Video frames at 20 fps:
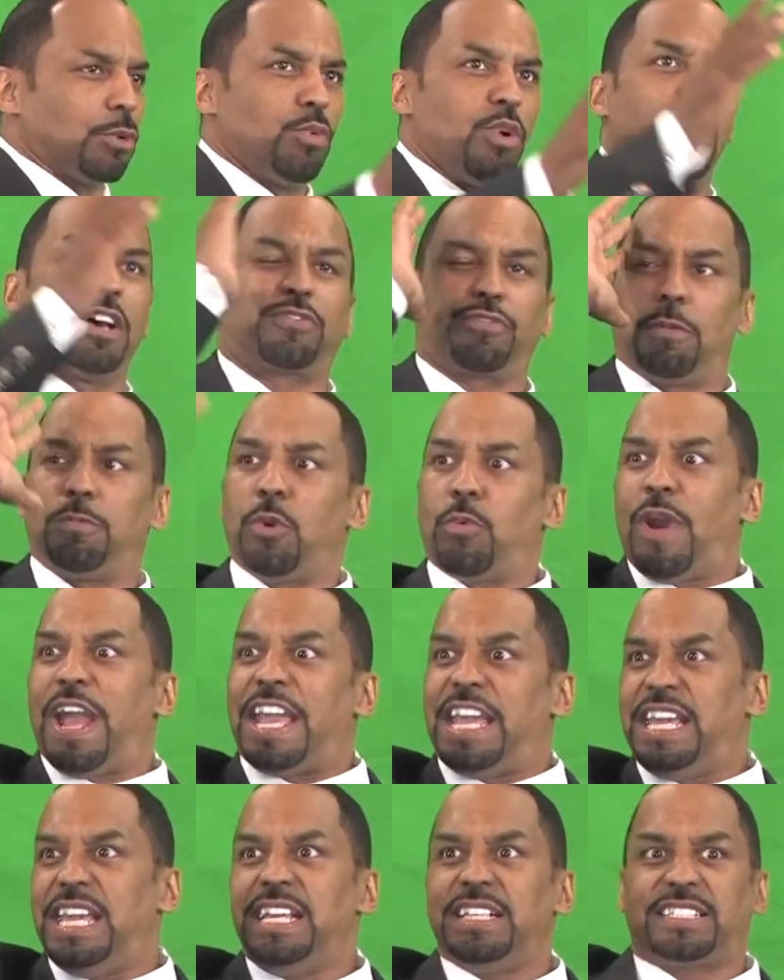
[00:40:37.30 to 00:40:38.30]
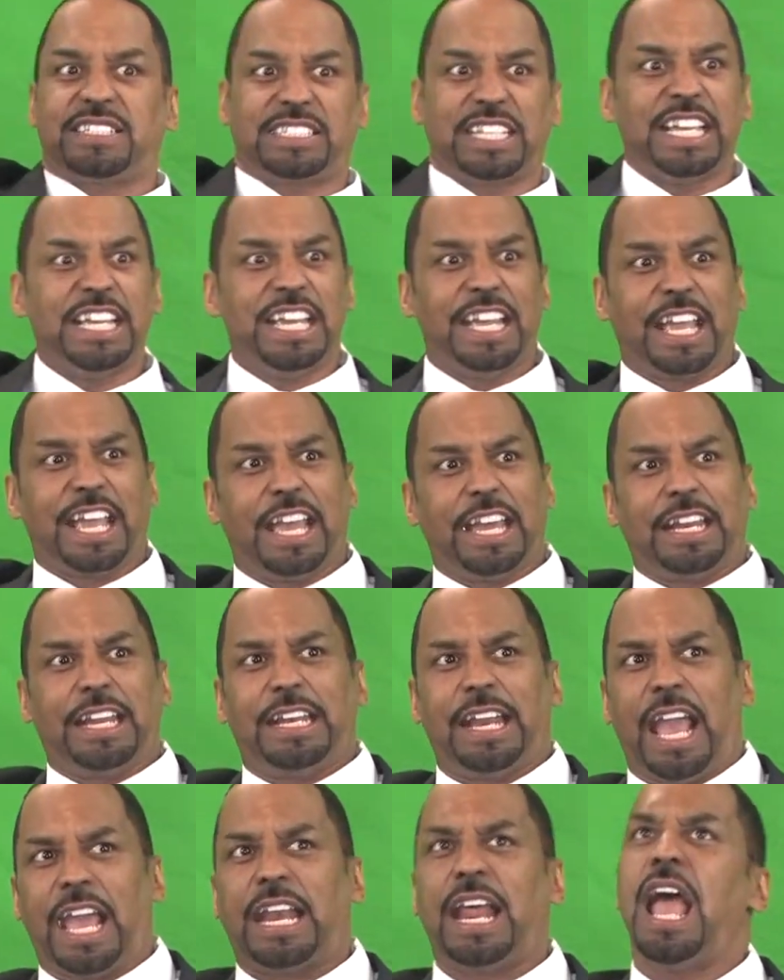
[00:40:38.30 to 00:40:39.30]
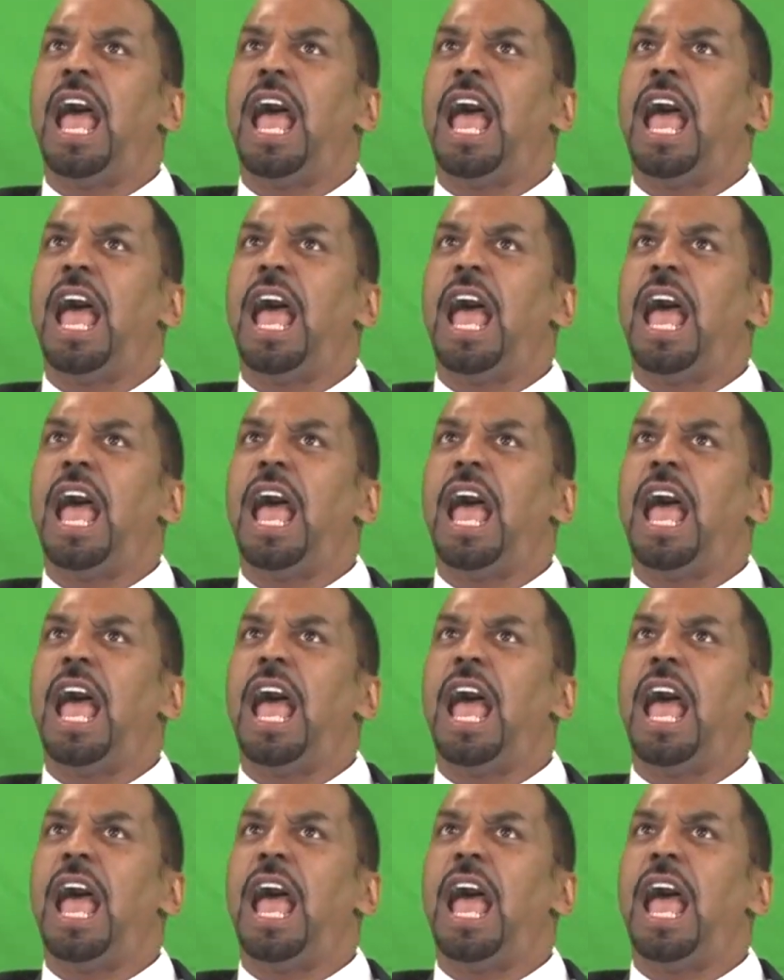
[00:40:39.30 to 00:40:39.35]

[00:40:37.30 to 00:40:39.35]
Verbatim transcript: it was from the way he's seeing it and, and